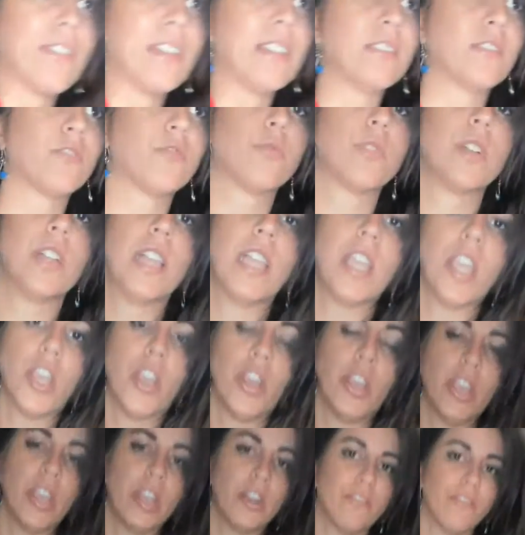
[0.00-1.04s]
is really
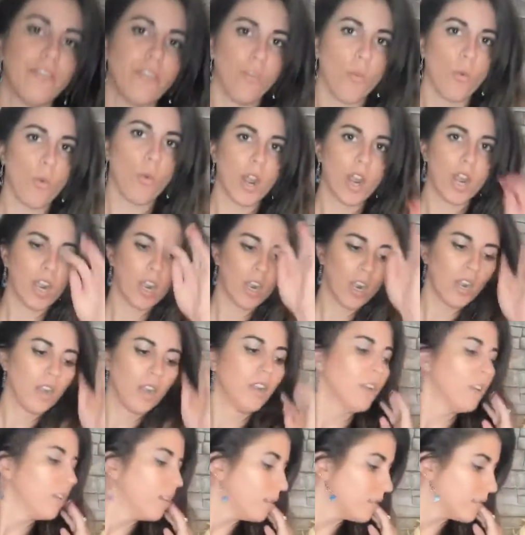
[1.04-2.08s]
good for
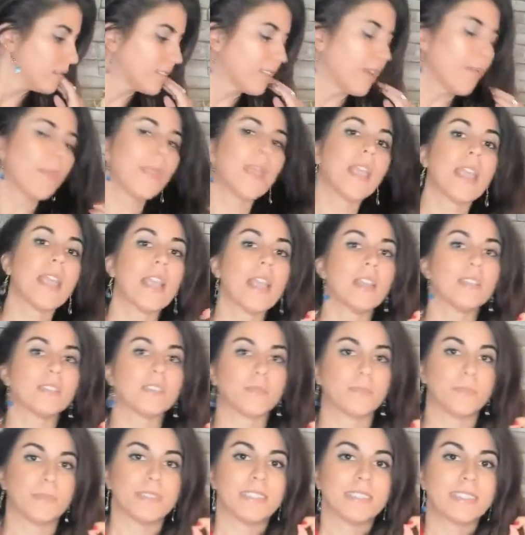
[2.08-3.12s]
something
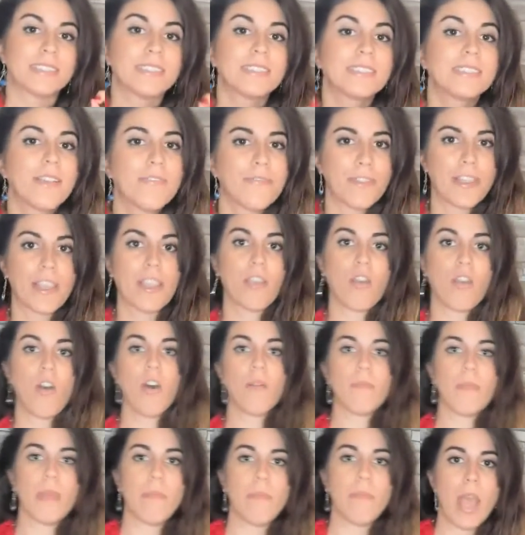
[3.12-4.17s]
specific on
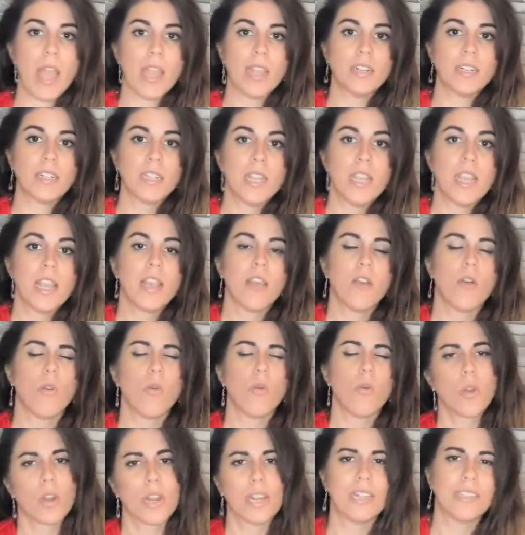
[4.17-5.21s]
my mind,
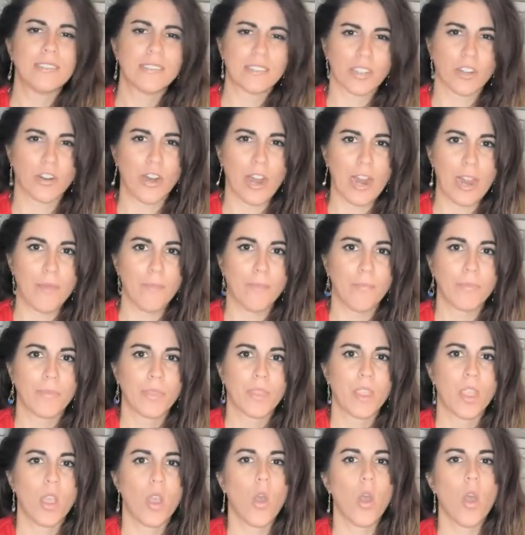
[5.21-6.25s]
or Instagram.
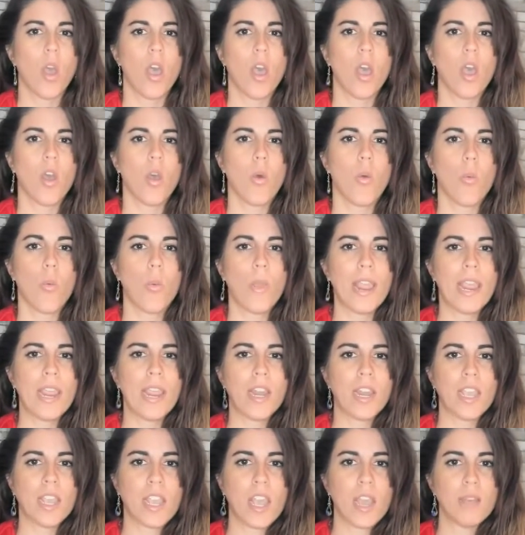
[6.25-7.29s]
When
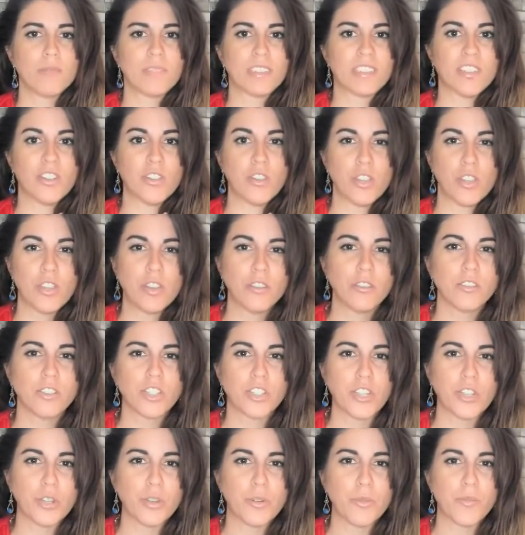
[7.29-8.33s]
it comes to
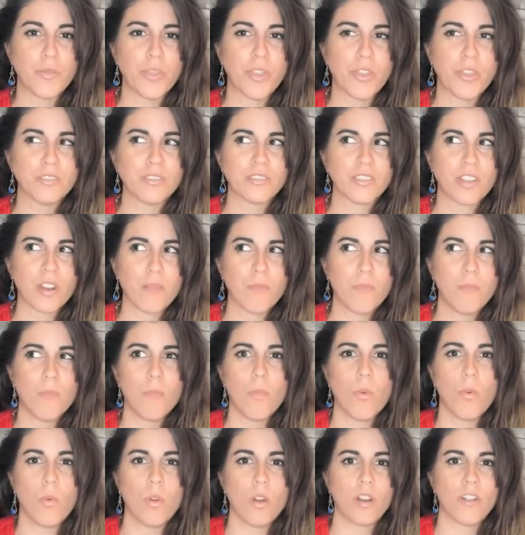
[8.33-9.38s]
YouTube, those are
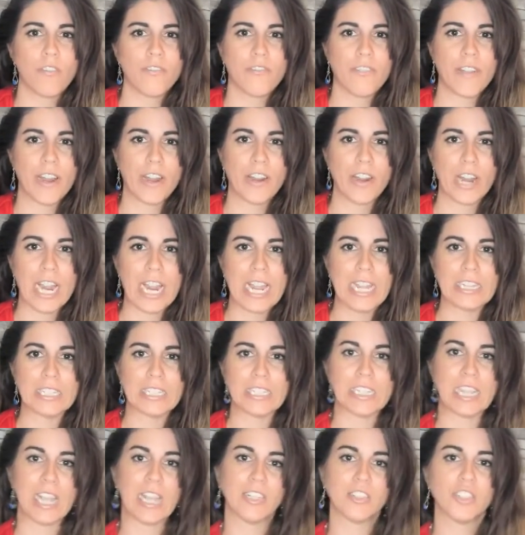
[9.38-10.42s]
more very
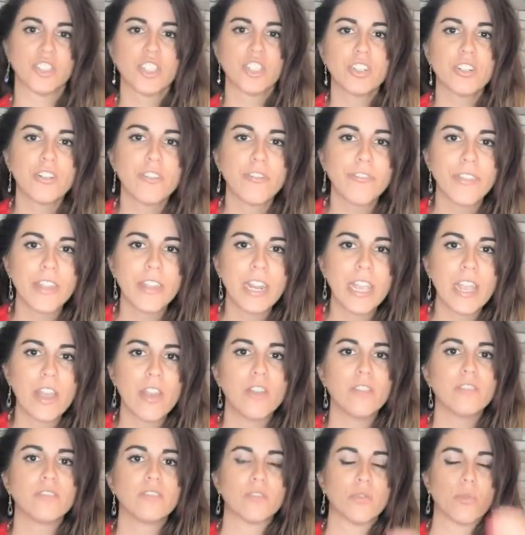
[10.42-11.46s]
intentional
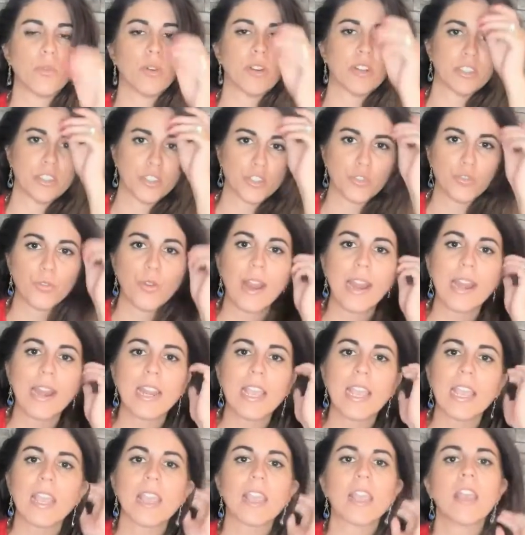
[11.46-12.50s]
videos or
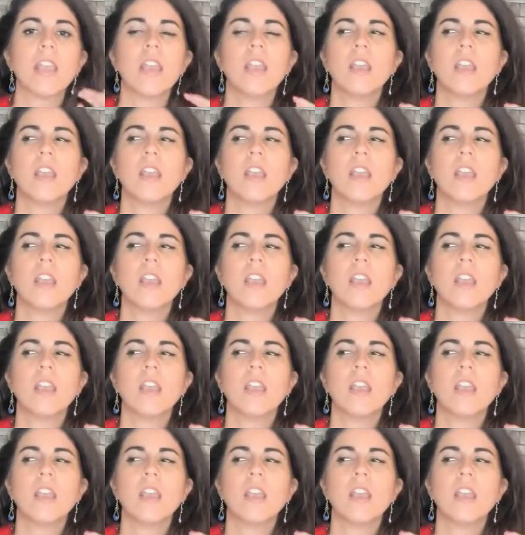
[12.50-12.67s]
training,